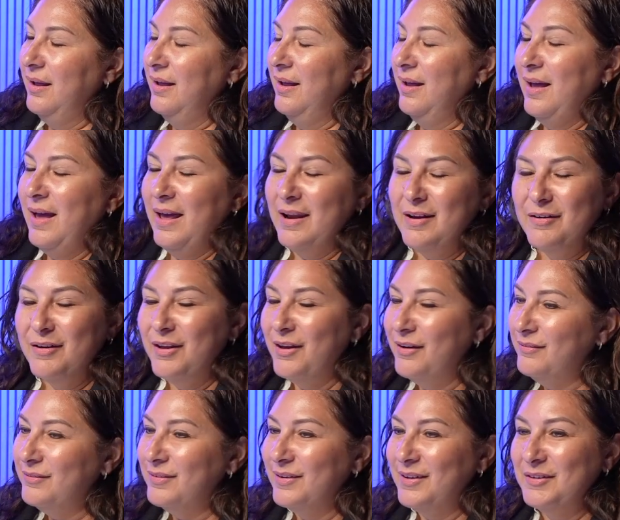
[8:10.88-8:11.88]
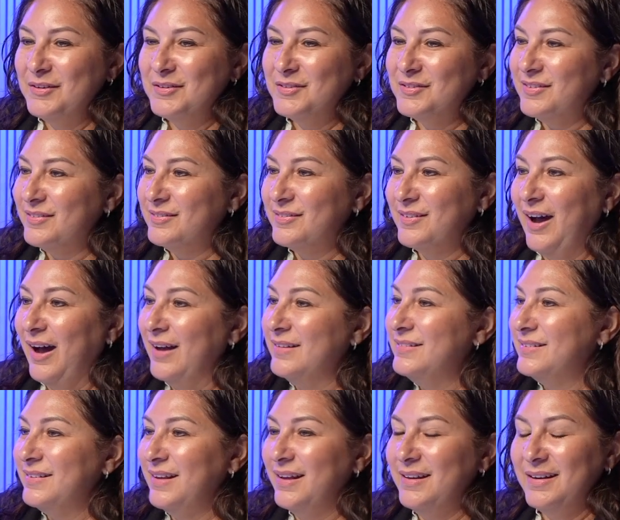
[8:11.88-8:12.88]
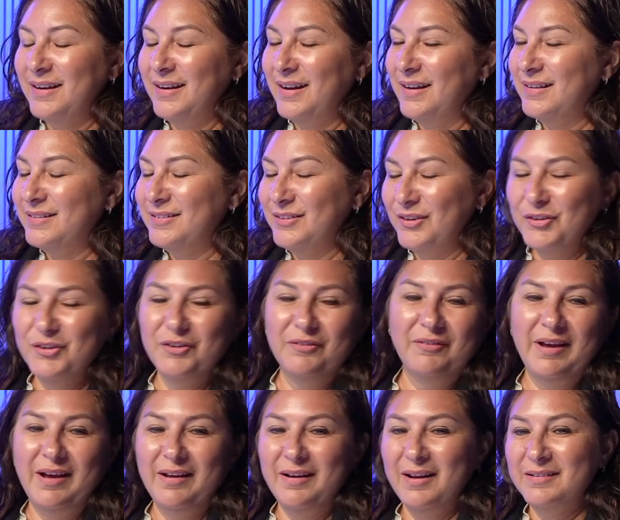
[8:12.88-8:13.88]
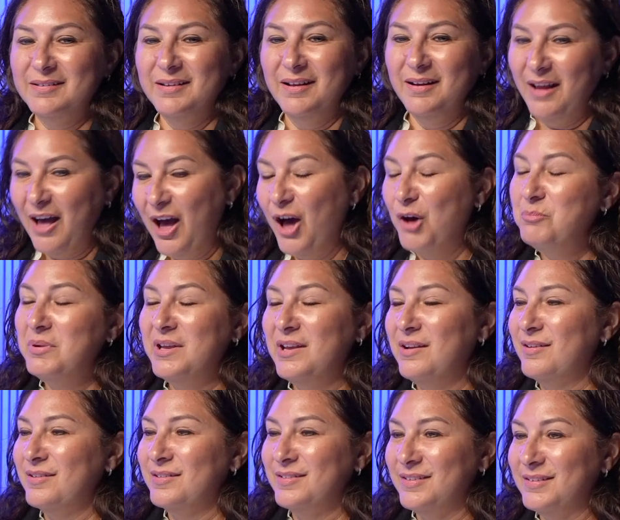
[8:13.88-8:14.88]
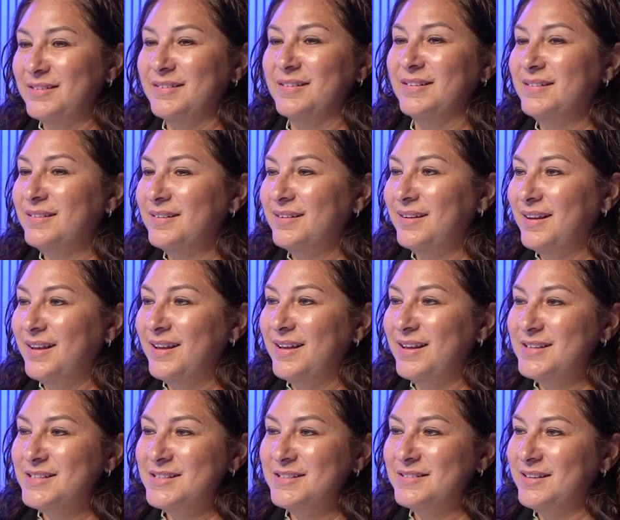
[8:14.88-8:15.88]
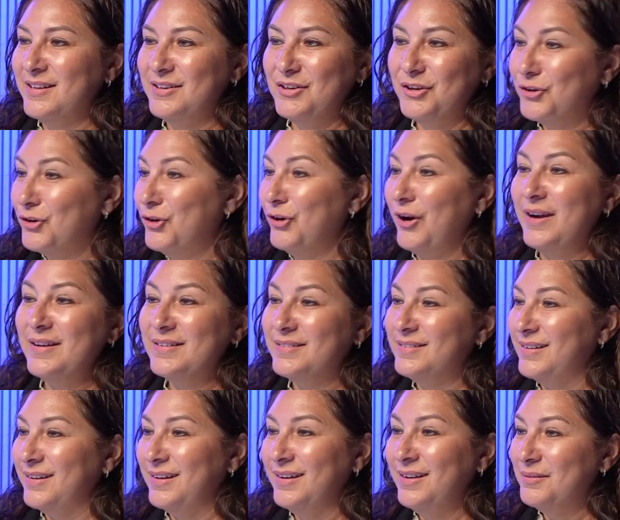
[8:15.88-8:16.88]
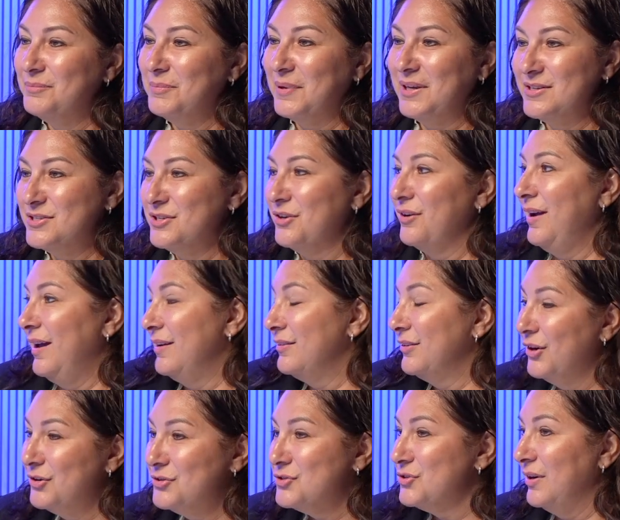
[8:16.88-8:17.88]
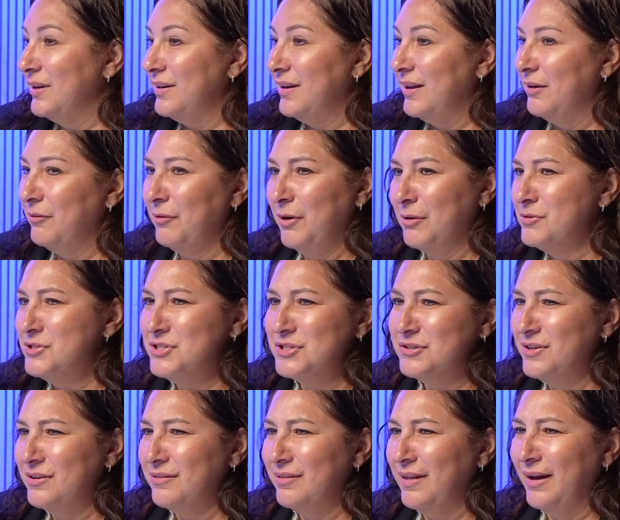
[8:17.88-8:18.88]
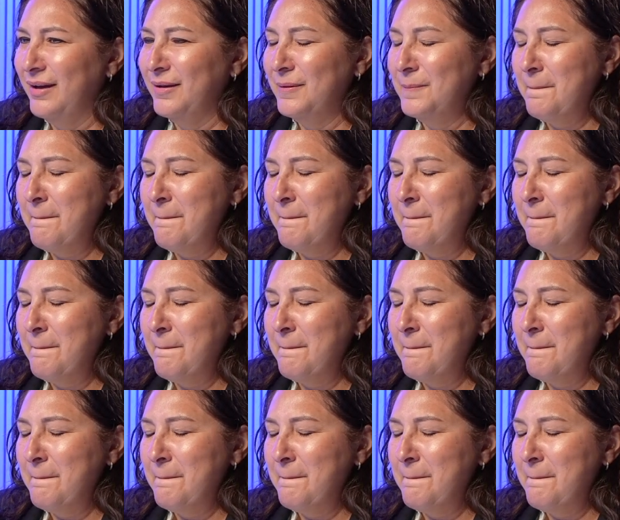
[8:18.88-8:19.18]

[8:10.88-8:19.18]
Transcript: I don't know, it was God sent. And I had turned around, I said, I'll be your assistant. And she said, you're crazy because you're a head coach right now. Why would you do that?